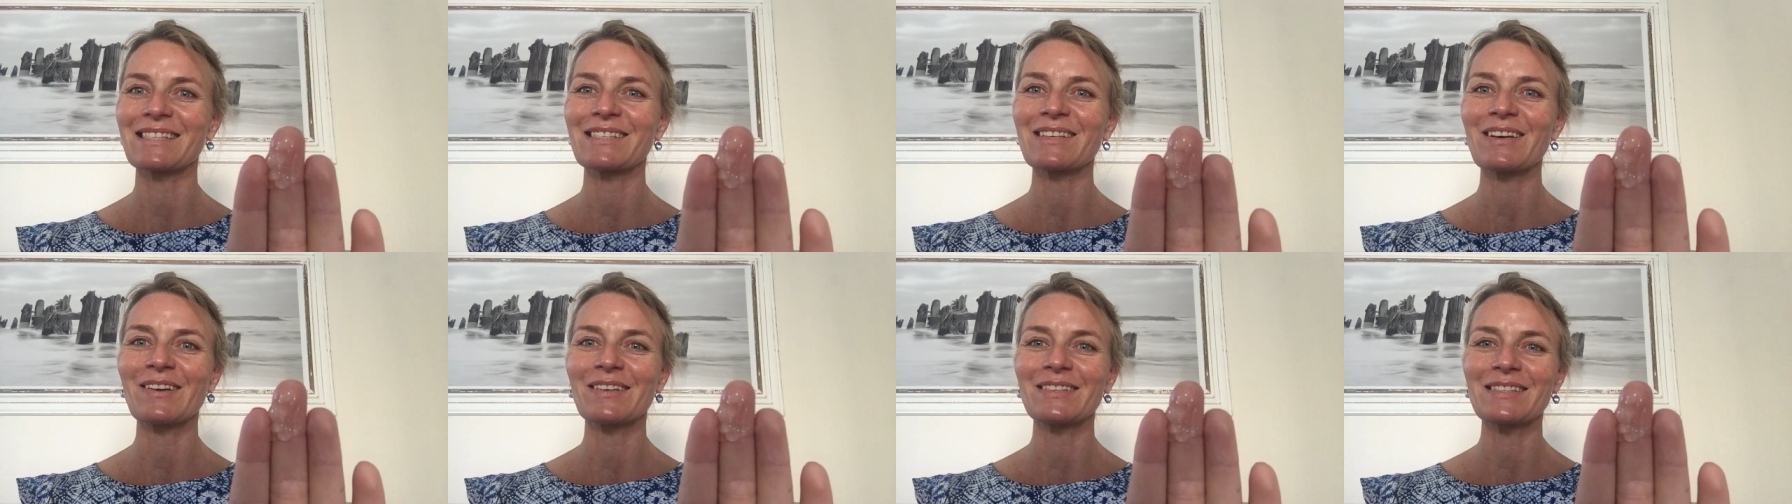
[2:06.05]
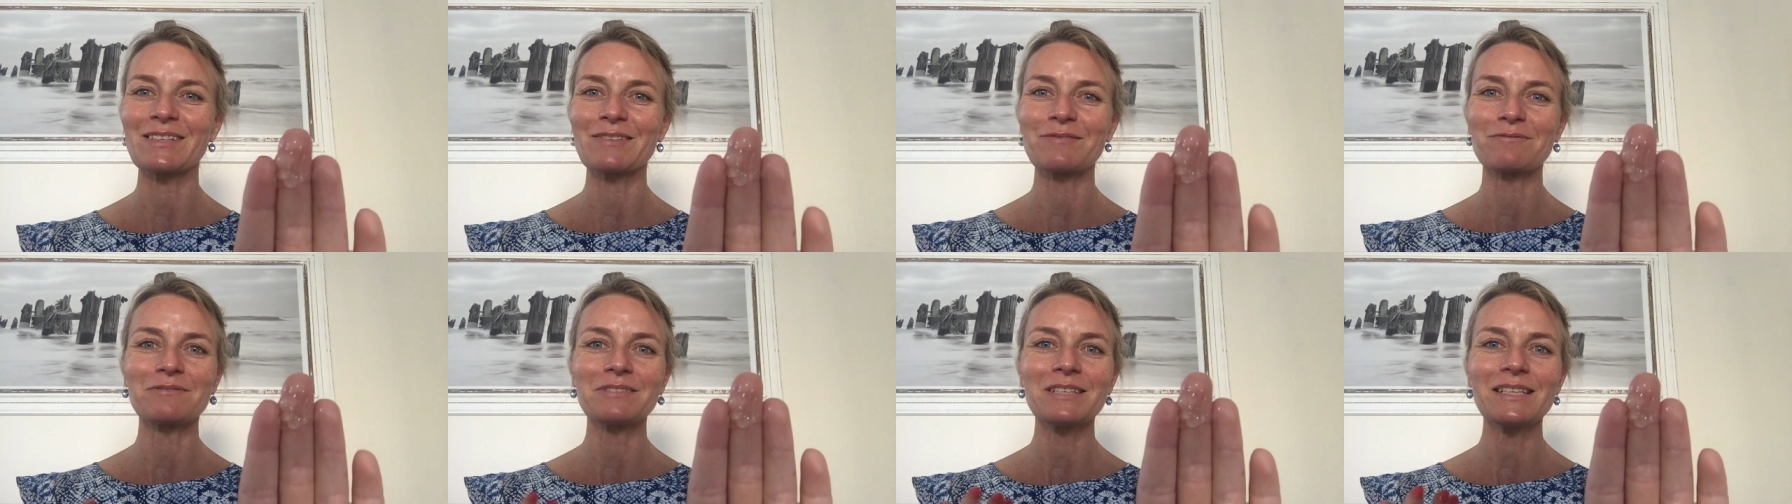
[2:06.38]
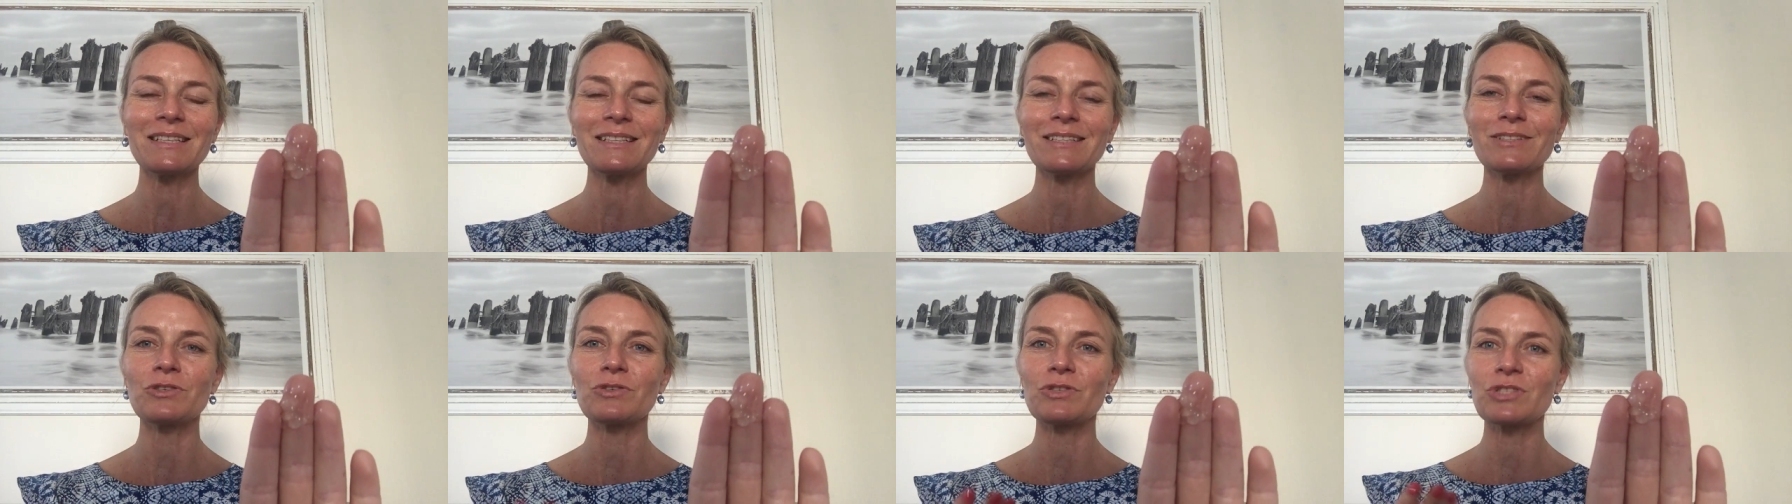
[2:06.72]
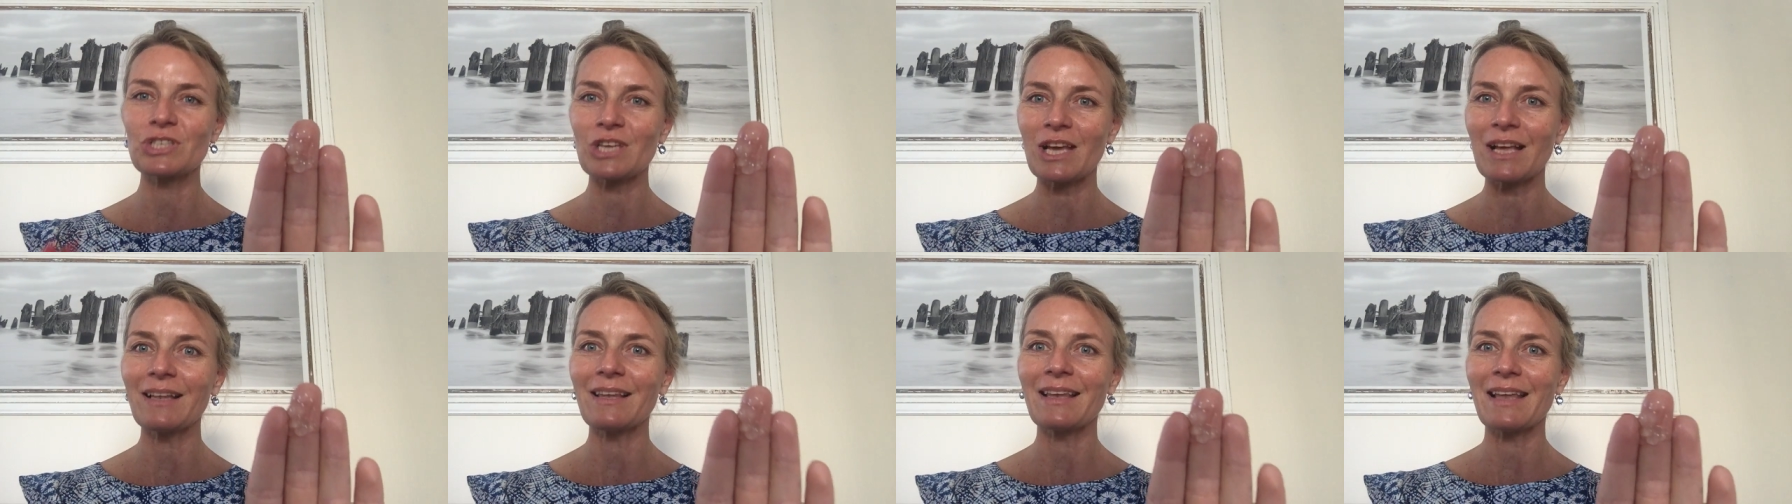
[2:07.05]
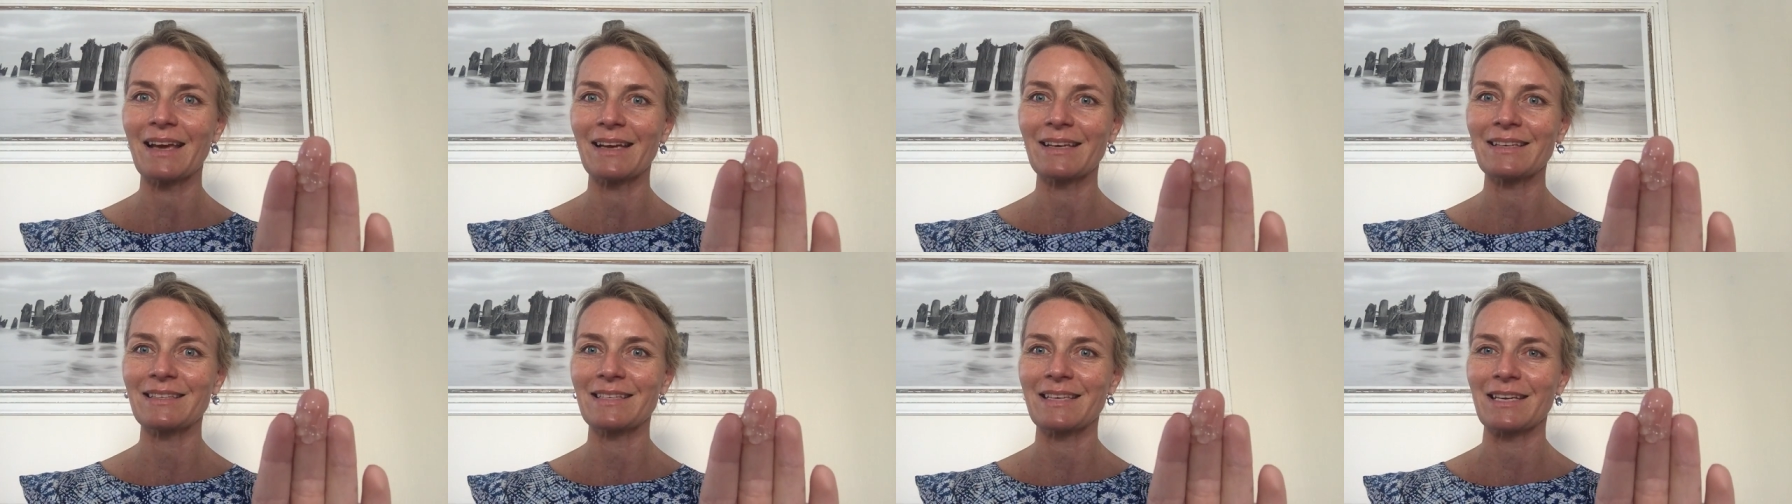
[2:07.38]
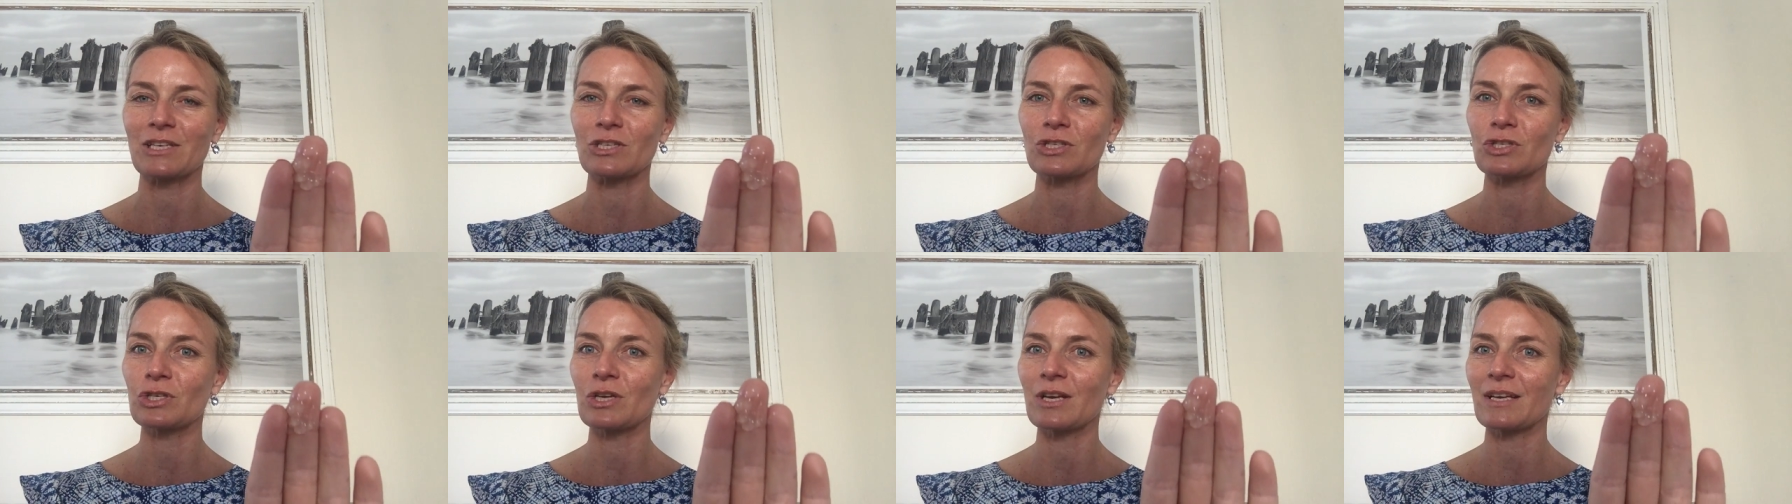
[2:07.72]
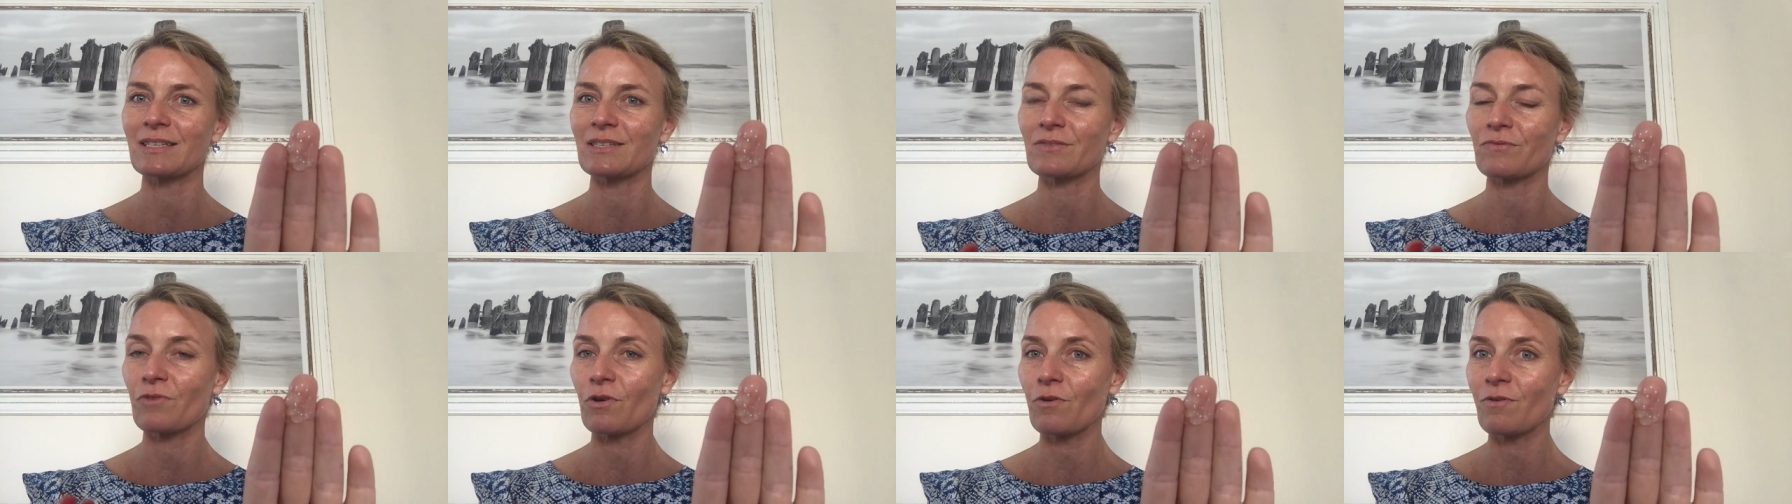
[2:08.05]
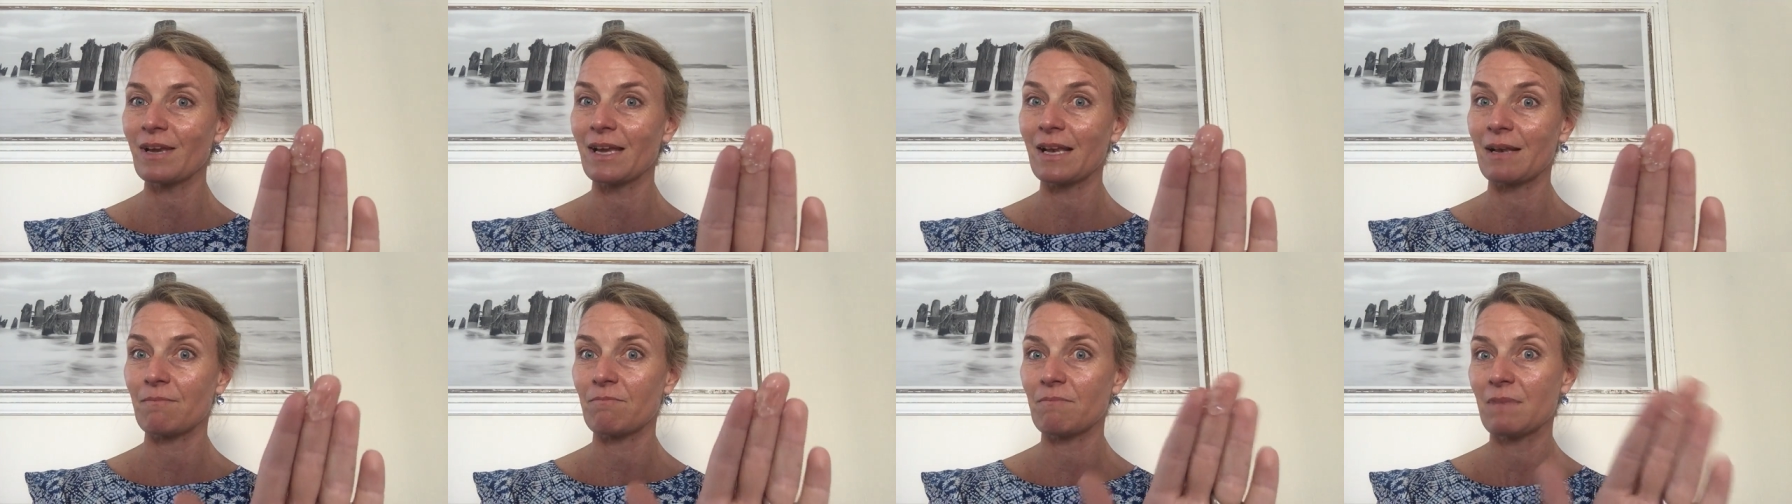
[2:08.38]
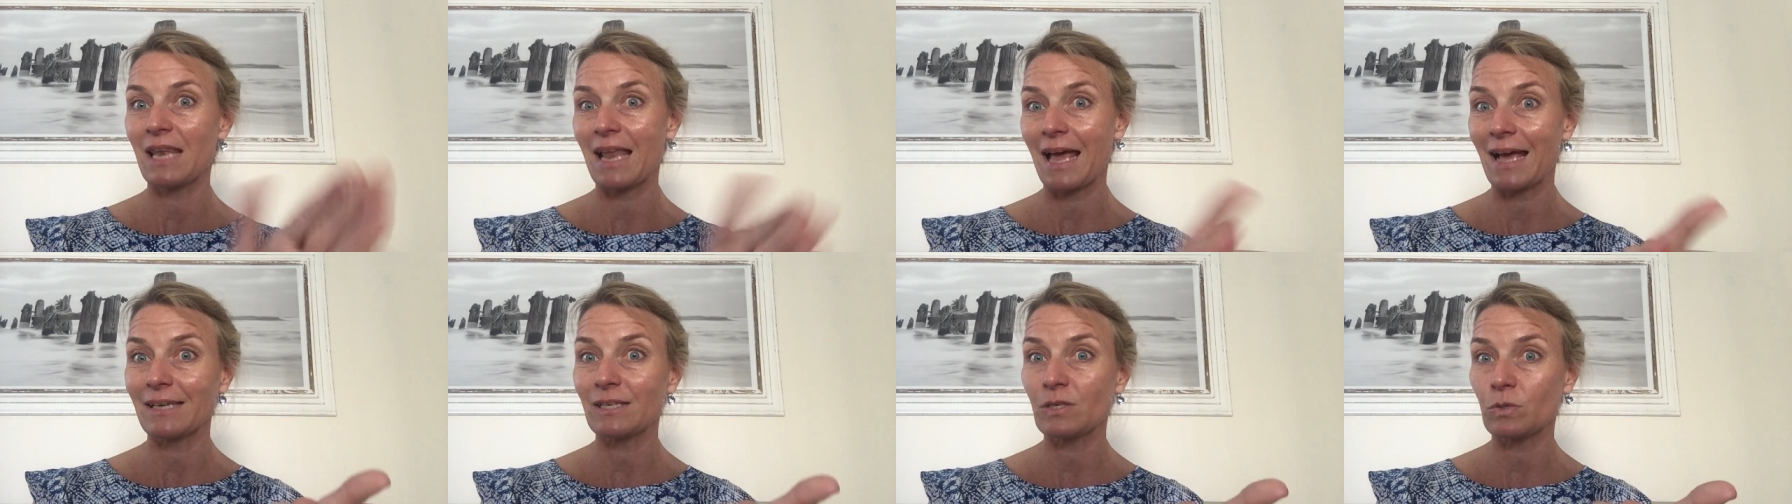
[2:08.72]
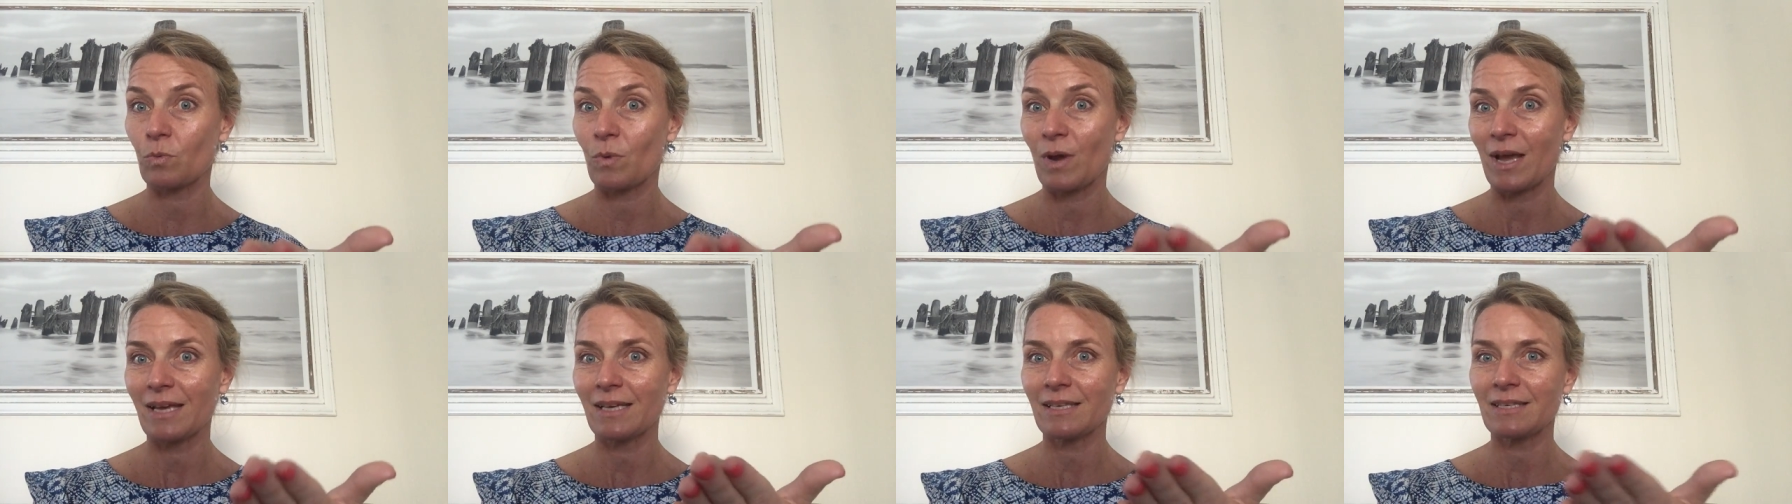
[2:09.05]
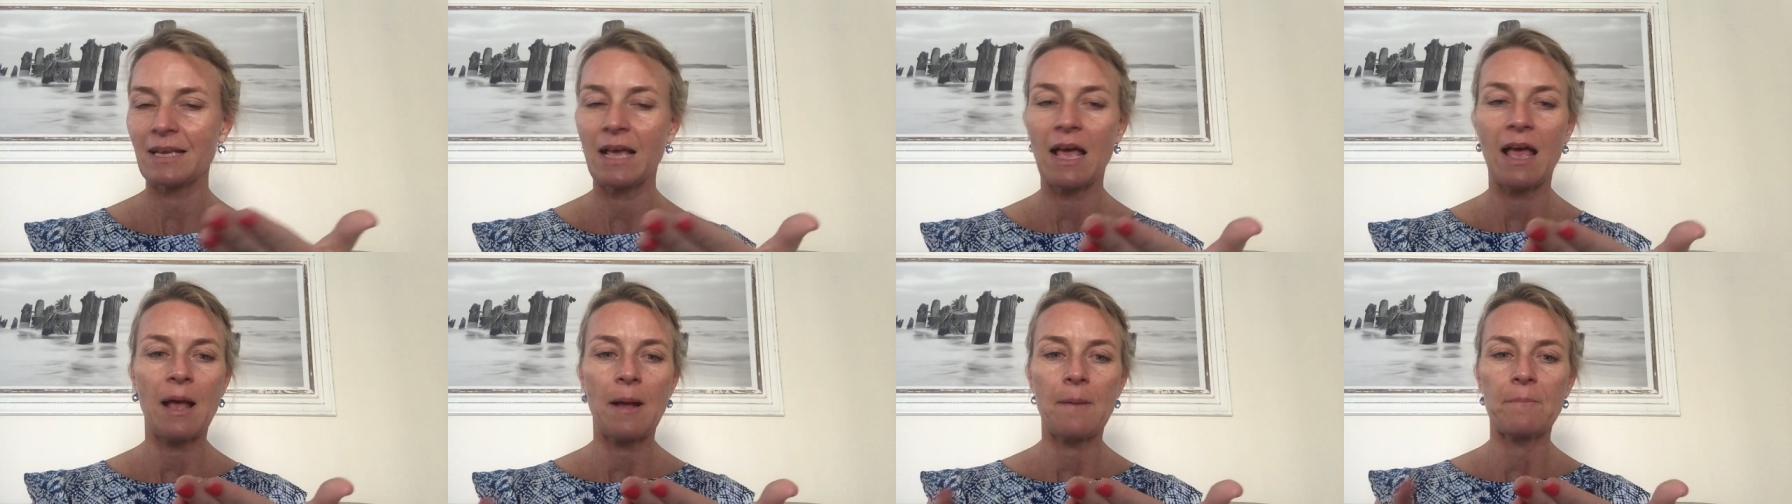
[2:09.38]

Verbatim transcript: So it's a real gel-like texture. It's very lightweight.